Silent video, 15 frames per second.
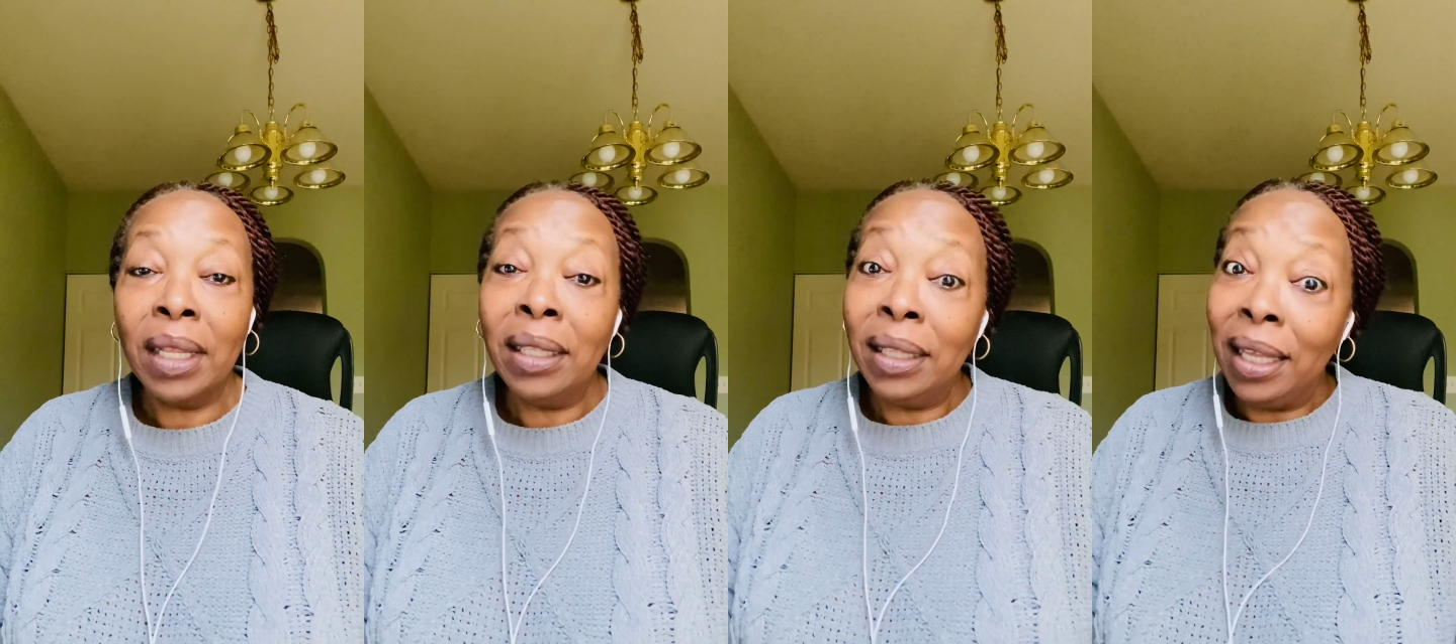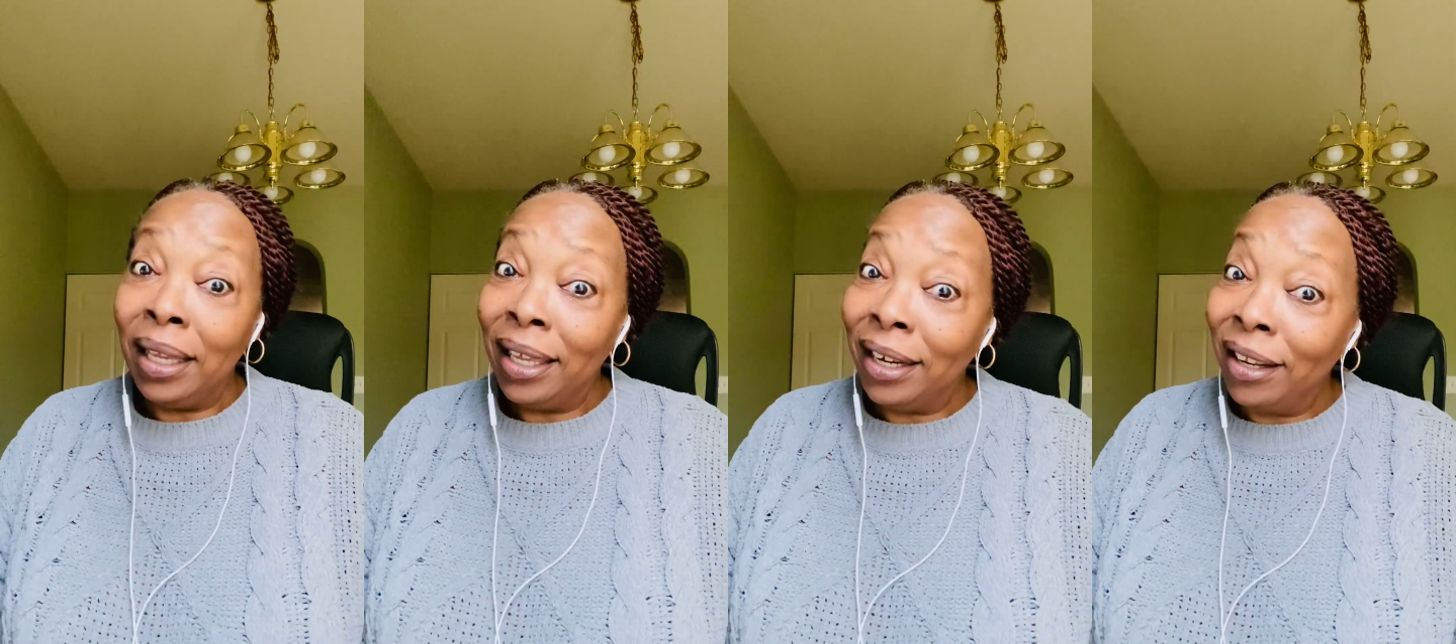They
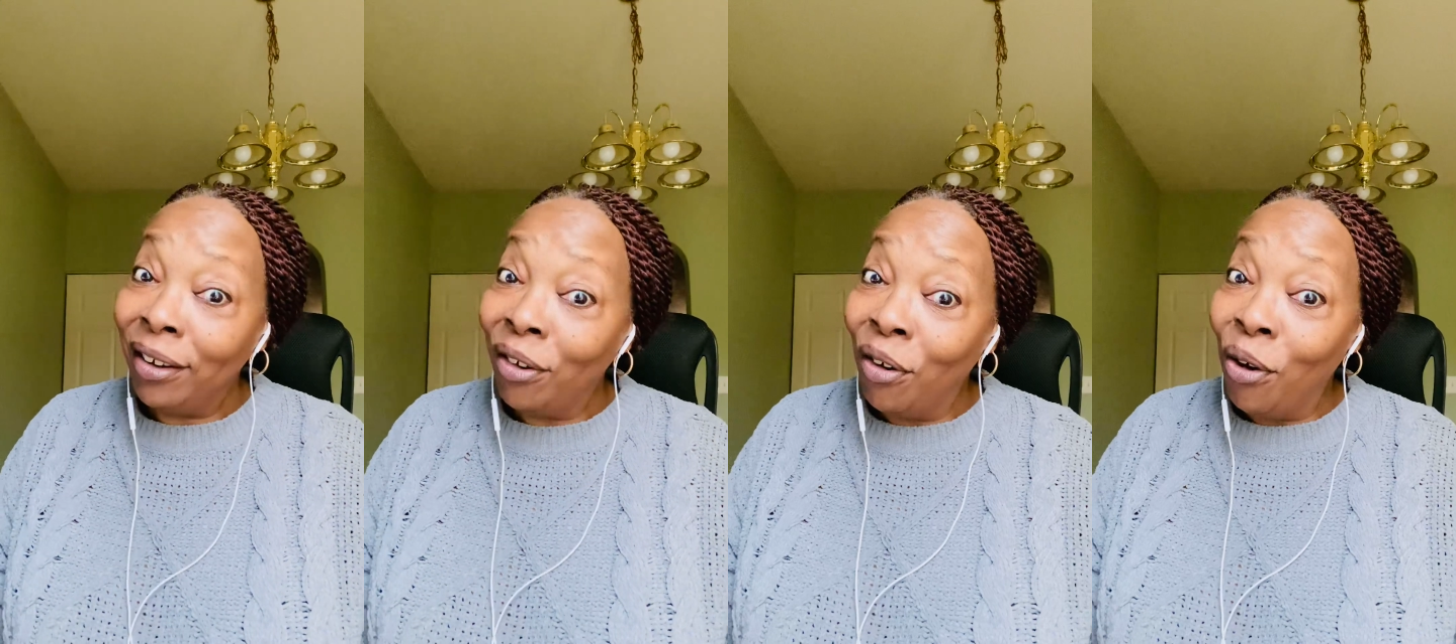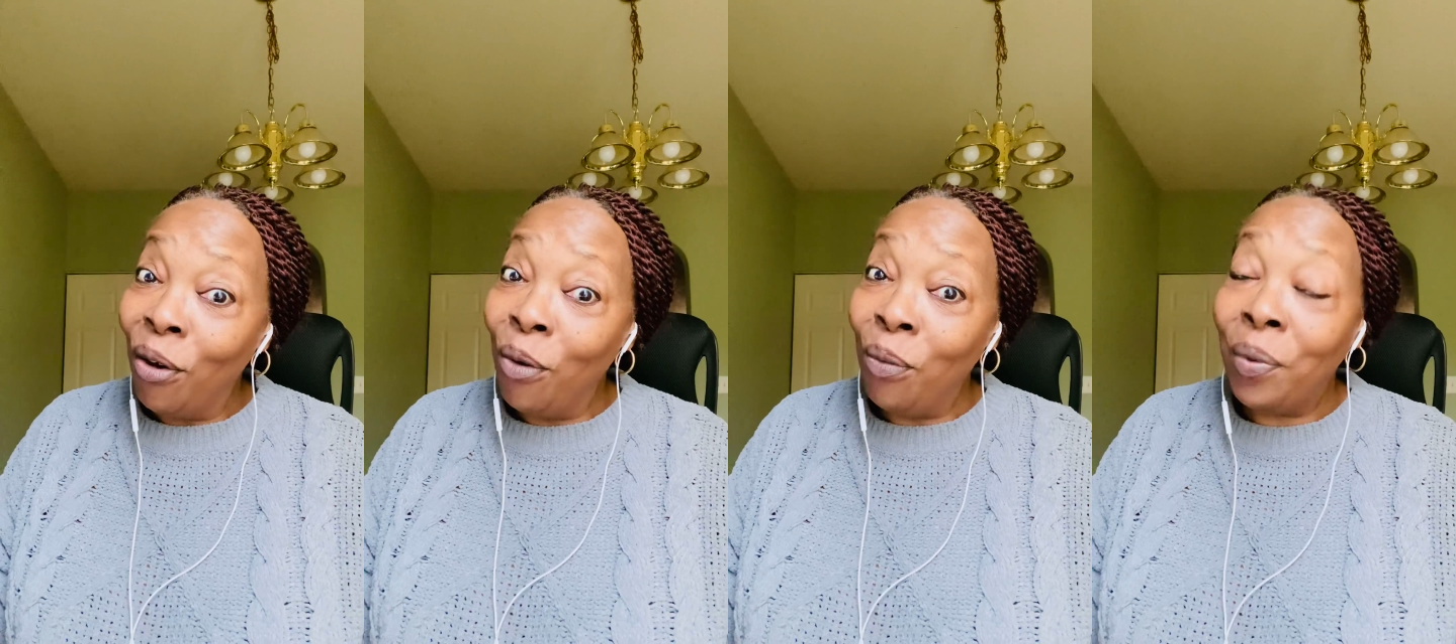get in their
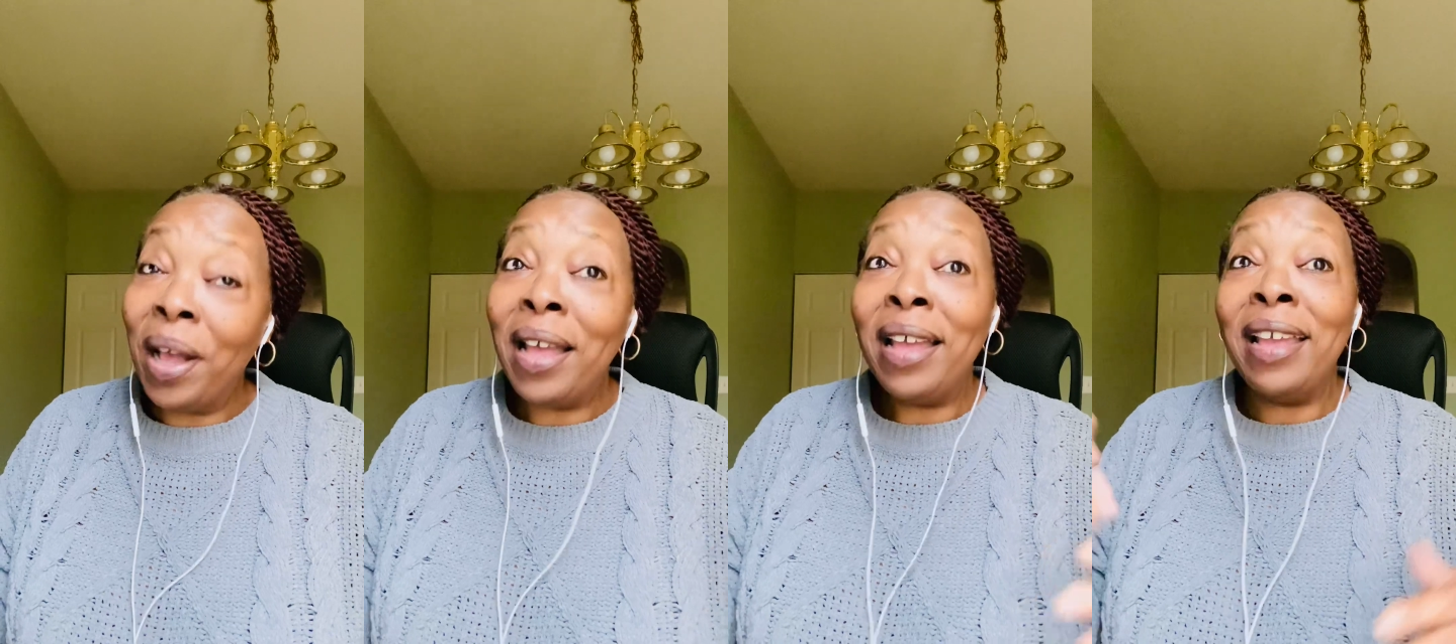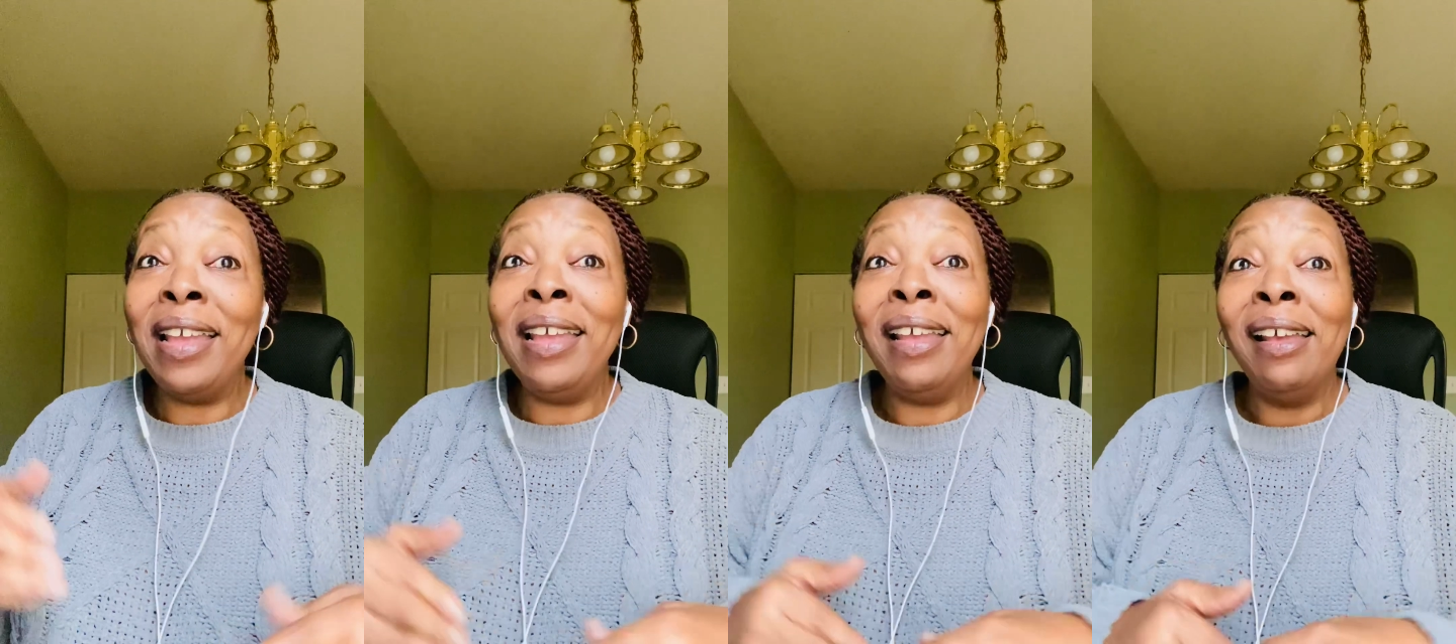own
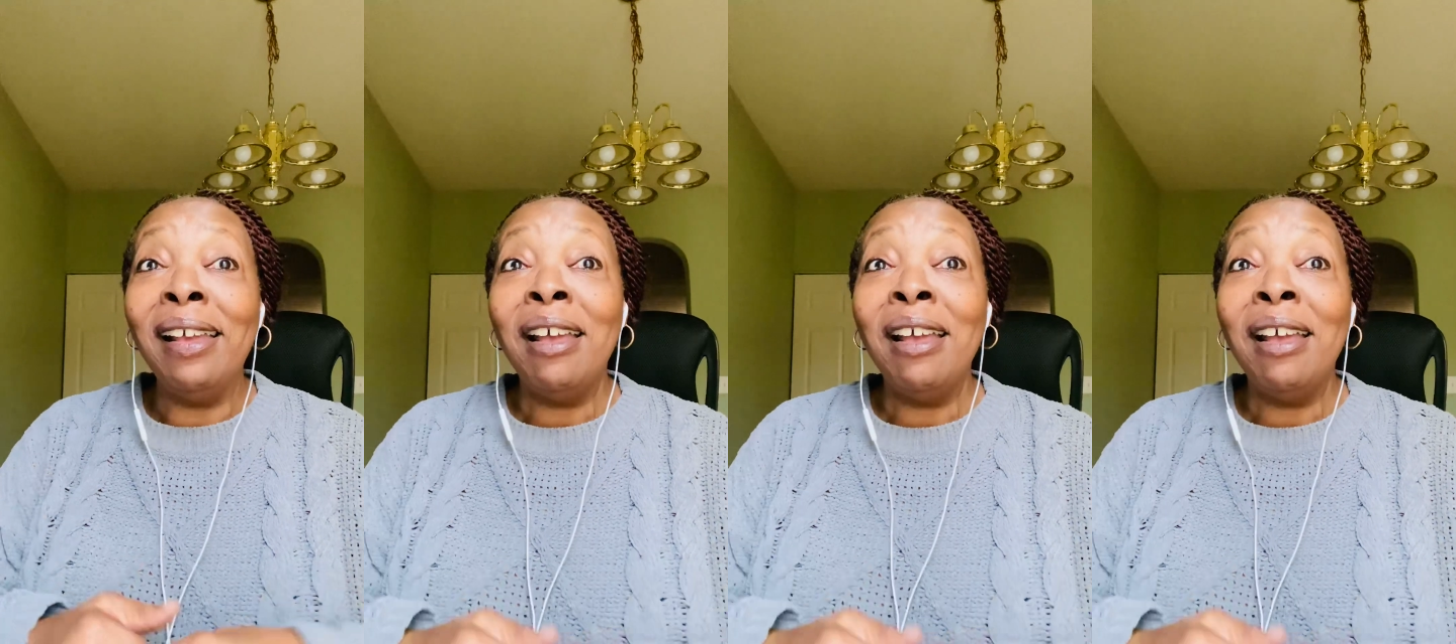way